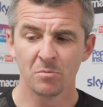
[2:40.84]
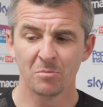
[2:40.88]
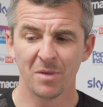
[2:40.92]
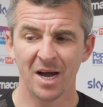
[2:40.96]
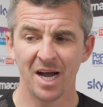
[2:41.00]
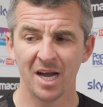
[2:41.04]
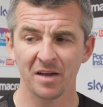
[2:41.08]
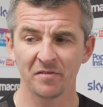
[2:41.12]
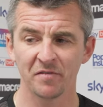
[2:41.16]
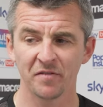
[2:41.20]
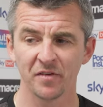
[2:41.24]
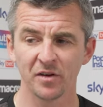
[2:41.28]

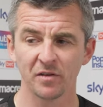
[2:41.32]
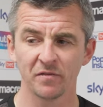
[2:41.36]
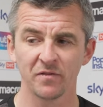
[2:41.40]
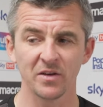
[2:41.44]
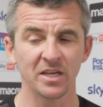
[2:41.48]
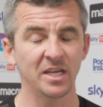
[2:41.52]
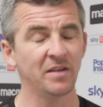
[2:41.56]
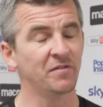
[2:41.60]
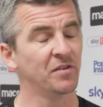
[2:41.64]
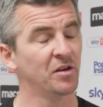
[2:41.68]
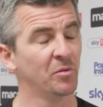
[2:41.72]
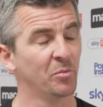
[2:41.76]
mindful of
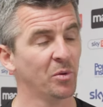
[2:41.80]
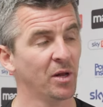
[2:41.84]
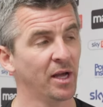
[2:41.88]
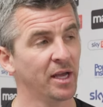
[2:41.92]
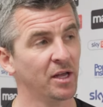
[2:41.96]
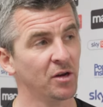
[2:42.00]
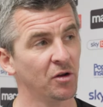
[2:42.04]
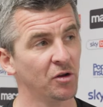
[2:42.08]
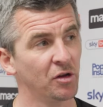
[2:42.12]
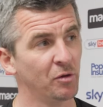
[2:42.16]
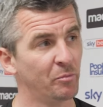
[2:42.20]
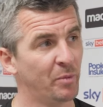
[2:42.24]
leaving a
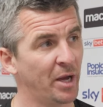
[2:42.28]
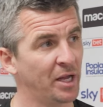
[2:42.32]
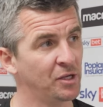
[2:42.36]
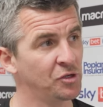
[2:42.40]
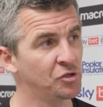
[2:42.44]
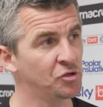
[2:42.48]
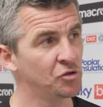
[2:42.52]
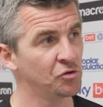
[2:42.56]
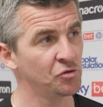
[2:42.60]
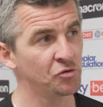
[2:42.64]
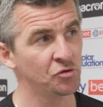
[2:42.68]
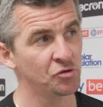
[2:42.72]
player on the
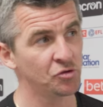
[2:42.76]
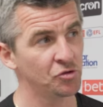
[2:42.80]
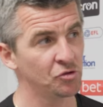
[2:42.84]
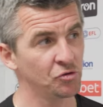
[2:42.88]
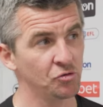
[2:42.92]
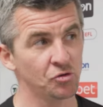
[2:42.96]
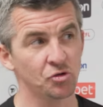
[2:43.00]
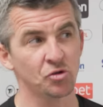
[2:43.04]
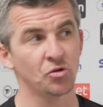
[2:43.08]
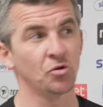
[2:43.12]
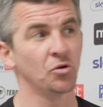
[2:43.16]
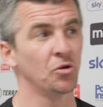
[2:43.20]
bench who
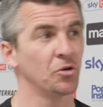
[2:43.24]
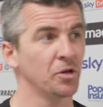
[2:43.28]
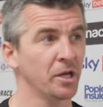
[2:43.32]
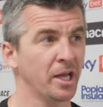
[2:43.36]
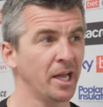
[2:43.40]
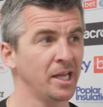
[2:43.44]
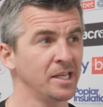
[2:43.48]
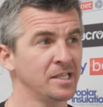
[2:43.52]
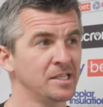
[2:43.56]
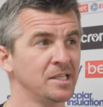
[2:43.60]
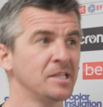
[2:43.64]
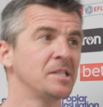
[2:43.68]
scored
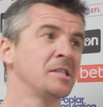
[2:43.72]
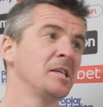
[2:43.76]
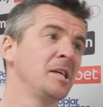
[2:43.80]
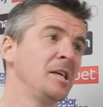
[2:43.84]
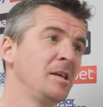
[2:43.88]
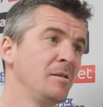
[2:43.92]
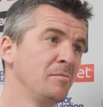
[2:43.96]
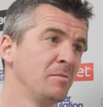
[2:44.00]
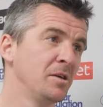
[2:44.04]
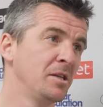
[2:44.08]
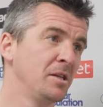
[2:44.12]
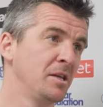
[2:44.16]
against the
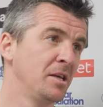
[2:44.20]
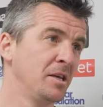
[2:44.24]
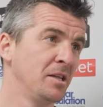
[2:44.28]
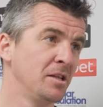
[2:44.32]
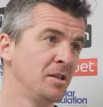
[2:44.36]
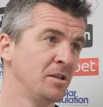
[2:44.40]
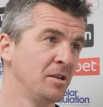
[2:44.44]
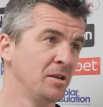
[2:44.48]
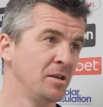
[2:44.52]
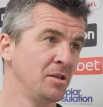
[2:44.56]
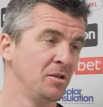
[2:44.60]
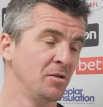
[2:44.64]
team
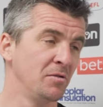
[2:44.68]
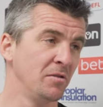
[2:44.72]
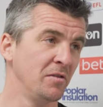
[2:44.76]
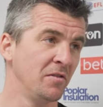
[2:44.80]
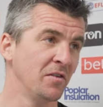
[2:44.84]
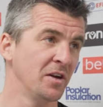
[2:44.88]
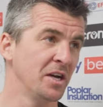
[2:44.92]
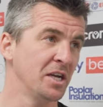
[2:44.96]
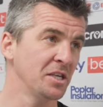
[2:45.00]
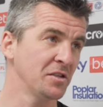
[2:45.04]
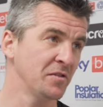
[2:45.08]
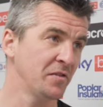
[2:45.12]
in the
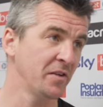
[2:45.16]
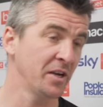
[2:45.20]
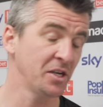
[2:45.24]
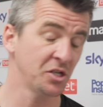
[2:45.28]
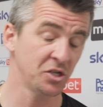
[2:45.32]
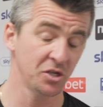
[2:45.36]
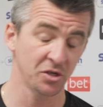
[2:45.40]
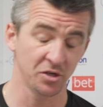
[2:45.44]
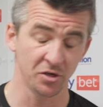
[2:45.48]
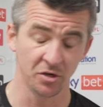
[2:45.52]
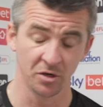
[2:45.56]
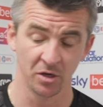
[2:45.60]
reverse
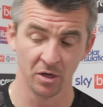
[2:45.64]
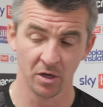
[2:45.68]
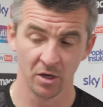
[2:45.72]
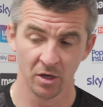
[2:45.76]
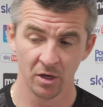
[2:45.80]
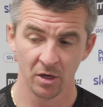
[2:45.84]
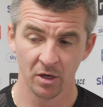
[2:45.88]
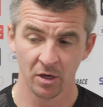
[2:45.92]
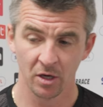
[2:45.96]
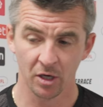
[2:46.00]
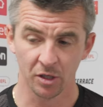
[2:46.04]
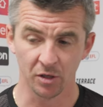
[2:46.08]
fixture. And
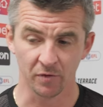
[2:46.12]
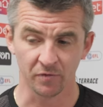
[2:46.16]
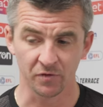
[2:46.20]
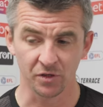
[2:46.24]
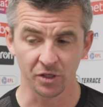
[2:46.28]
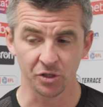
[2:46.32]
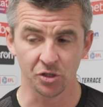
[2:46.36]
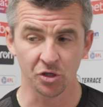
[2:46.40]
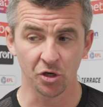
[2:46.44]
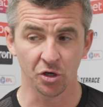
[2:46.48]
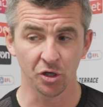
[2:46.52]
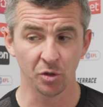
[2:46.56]

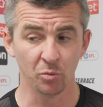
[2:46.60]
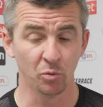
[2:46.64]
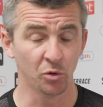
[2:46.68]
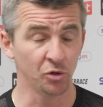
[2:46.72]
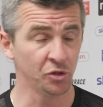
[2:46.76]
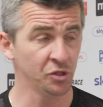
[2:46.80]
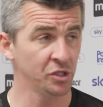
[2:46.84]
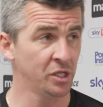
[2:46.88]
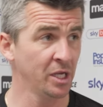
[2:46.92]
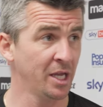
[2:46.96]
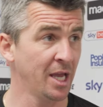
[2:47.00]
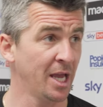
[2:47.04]
obviously, Johnny
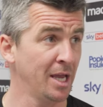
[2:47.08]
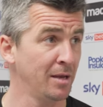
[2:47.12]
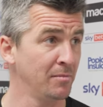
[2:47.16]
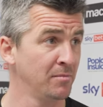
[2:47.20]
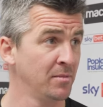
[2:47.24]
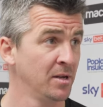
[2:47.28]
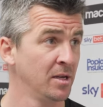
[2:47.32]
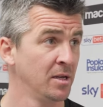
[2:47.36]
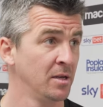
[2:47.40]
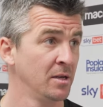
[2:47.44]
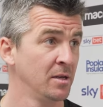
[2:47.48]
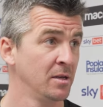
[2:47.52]
won us the
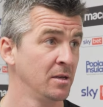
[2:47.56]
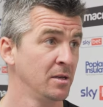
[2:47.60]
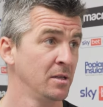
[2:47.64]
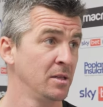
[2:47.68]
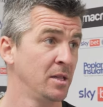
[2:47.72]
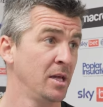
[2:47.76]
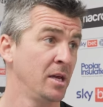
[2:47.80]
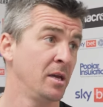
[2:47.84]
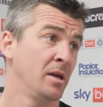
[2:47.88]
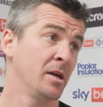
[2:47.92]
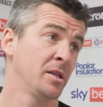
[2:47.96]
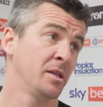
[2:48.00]
game
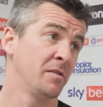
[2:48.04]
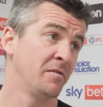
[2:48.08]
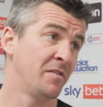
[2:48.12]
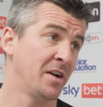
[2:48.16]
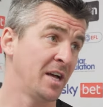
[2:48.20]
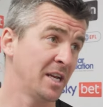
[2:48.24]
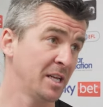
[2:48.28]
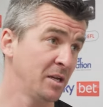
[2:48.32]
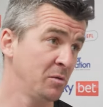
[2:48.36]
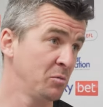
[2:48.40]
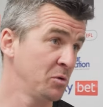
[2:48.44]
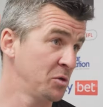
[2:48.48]
at the
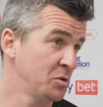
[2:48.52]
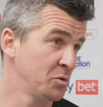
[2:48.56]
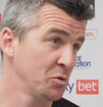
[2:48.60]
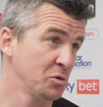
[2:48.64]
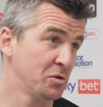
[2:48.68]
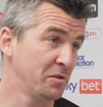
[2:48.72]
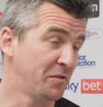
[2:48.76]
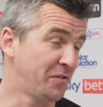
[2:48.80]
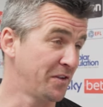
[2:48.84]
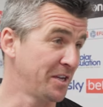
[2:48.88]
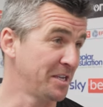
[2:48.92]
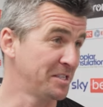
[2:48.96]
Valley, which
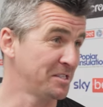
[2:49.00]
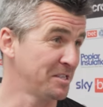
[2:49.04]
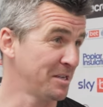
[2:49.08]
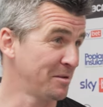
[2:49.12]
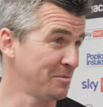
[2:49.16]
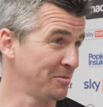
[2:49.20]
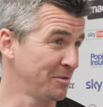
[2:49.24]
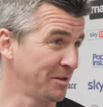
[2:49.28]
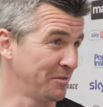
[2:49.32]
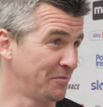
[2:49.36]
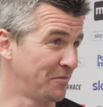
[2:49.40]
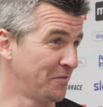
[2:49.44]
was the first
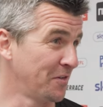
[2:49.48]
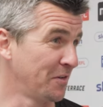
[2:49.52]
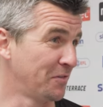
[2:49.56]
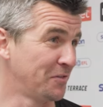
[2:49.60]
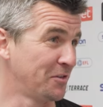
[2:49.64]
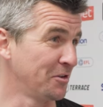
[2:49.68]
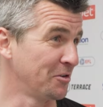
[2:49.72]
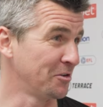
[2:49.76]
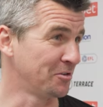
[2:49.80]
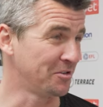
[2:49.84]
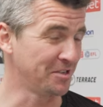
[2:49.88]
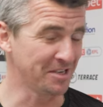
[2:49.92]
time in like
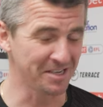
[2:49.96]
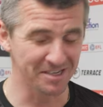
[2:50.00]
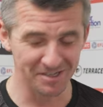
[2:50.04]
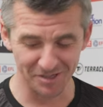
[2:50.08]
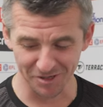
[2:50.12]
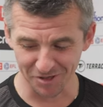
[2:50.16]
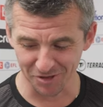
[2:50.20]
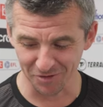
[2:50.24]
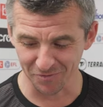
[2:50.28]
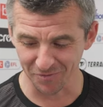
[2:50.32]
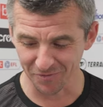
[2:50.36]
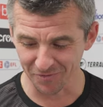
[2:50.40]
50-odd
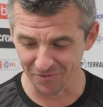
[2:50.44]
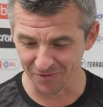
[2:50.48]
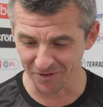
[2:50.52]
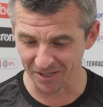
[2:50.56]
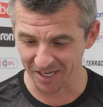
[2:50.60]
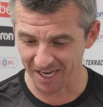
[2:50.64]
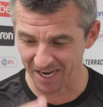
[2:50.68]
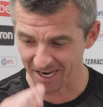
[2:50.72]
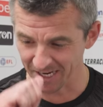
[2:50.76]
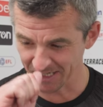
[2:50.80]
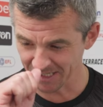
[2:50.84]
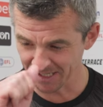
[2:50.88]
years or something for
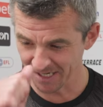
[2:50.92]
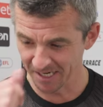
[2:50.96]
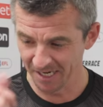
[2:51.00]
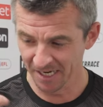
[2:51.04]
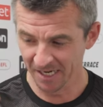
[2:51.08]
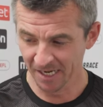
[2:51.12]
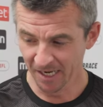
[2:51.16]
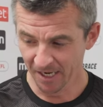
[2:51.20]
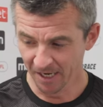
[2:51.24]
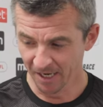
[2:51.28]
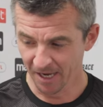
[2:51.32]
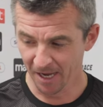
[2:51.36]
the Gas.
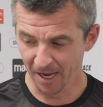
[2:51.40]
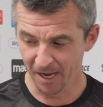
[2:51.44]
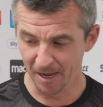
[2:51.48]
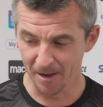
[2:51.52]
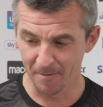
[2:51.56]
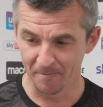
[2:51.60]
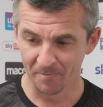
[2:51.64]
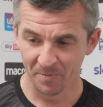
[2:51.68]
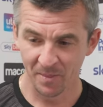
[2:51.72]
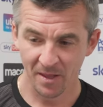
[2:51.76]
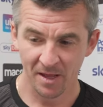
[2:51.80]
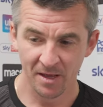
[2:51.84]

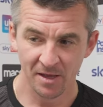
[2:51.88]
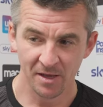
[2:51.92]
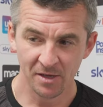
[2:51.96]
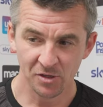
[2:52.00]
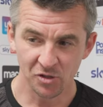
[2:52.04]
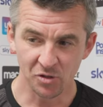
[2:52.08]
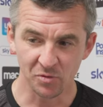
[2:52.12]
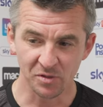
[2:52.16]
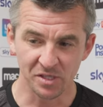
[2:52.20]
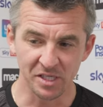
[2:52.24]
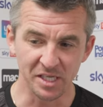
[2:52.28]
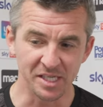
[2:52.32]

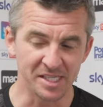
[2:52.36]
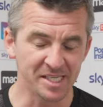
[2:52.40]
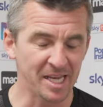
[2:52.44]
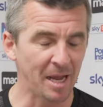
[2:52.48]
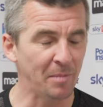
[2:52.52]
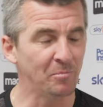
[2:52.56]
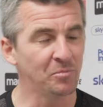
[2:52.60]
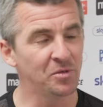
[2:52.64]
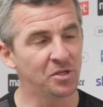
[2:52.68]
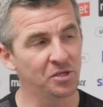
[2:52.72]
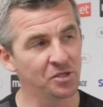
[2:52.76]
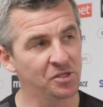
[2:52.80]
So you're
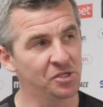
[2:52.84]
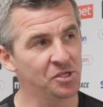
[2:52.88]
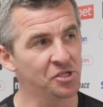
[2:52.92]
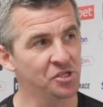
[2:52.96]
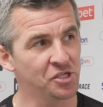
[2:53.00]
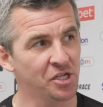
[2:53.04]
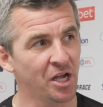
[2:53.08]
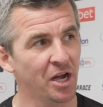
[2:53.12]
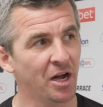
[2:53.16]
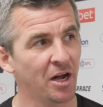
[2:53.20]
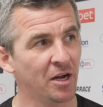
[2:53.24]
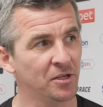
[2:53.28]
tempted to
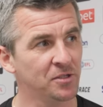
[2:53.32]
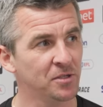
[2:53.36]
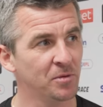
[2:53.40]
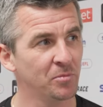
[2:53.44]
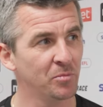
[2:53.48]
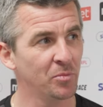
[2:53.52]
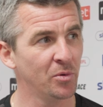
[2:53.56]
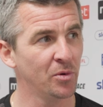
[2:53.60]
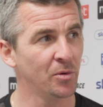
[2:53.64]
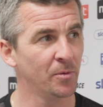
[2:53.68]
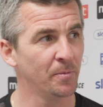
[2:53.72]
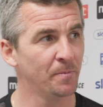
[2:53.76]
start
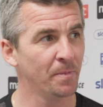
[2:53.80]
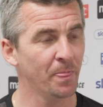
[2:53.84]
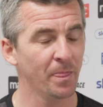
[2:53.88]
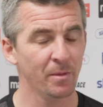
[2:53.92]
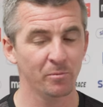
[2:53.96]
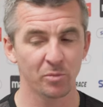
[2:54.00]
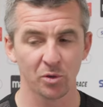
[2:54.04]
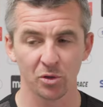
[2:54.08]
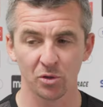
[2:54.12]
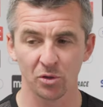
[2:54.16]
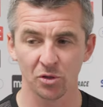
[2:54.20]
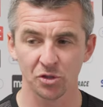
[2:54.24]
him,
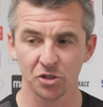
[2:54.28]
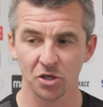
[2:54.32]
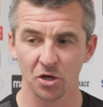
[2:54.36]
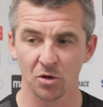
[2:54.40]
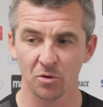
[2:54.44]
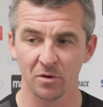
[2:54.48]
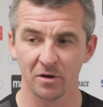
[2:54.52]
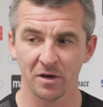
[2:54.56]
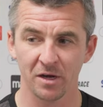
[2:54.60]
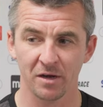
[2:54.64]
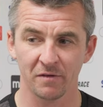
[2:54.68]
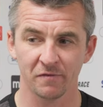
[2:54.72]
but
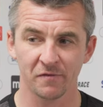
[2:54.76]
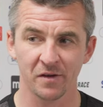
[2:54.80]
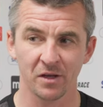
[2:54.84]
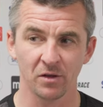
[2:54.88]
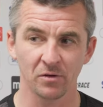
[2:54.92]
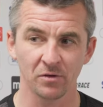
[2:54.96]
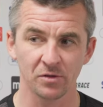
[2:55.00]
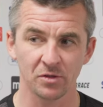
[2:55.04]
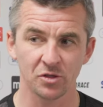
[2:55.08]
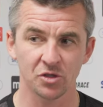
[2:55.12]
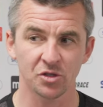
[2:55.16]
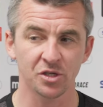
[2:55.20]
also I
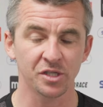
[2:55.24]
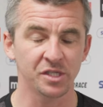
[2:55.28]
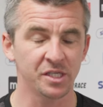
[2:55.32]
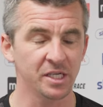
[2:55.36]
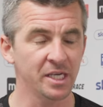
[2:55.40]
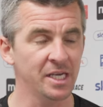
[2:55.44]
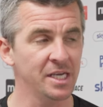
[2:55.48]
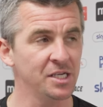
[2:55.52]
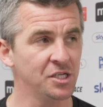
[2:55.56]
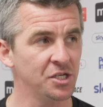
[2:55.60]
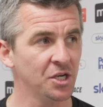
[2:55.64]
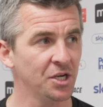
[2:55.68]
felt
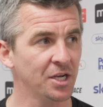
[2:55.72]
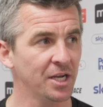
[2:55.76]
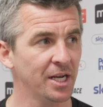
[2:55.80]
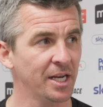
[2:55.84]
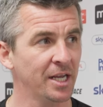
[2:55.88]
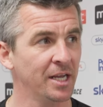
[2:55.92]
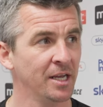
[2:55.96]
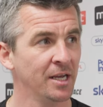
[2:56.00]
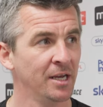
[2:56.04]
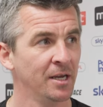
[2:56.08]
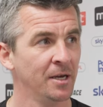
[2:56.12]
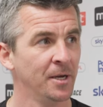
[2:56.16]

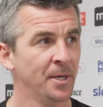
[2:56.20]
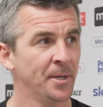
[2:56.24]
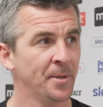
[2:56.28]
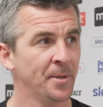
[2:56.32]
strategically,